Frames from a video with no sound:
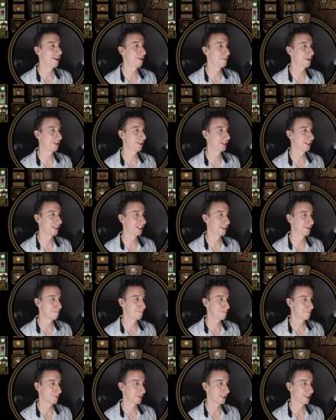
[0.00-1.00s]
How about
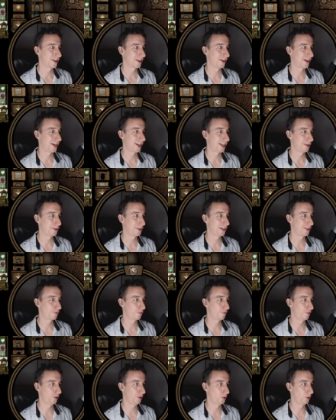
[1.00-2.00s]
all right. How
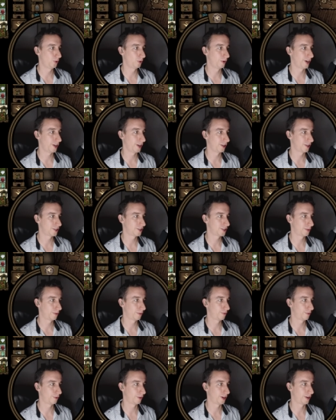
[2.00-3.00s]
about flooring? Let's start
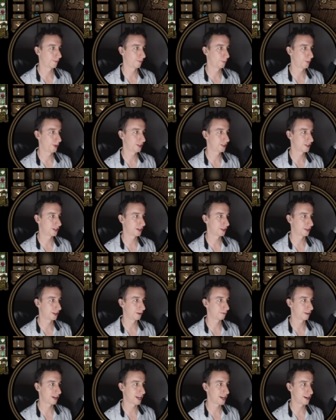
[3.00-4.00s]
with flooring. We could start
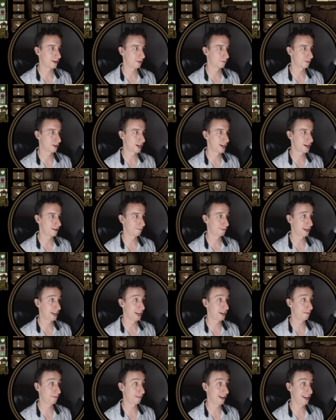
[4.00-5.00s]
there, right? Right.
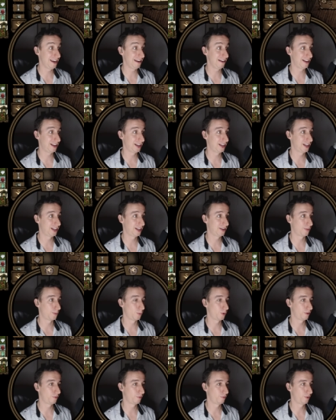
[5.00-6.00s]

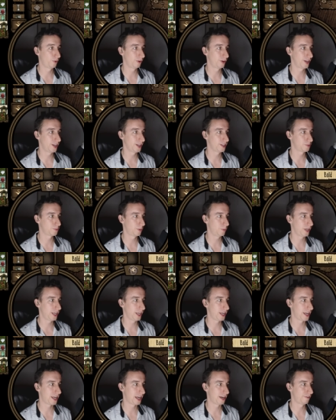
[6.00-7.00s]
Wood flooring is what
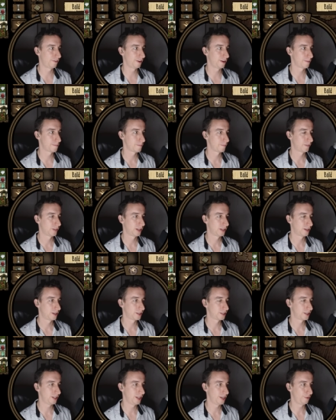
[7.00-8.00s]
we have.
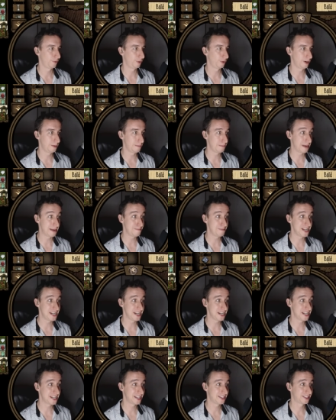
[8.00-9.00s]
Slate flooring might be
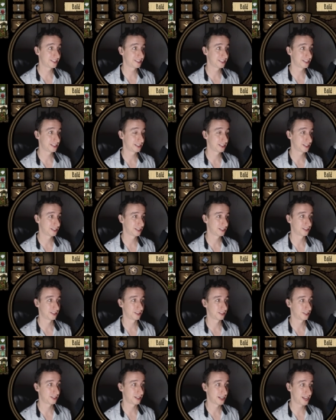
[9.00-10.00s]
nice.
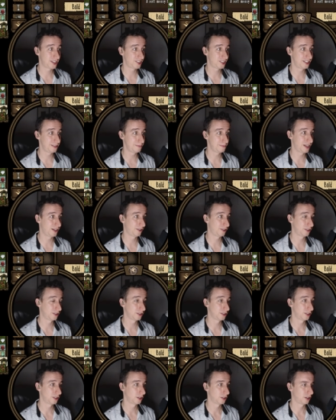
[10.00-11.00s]
Not sheet
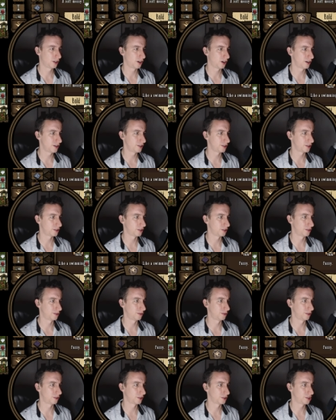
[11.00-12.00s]
metal. Garden
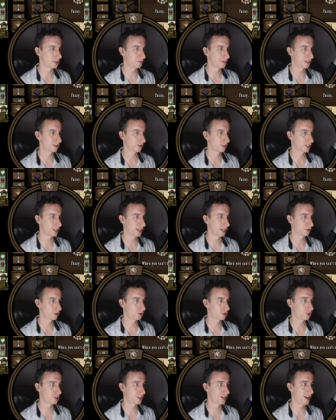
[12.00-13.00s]
stone, geometric tile,
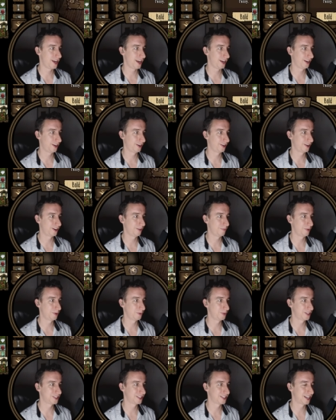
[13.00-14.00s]
shag
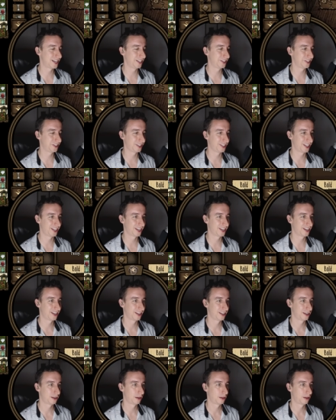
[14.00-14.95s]
carpet. What does that look like?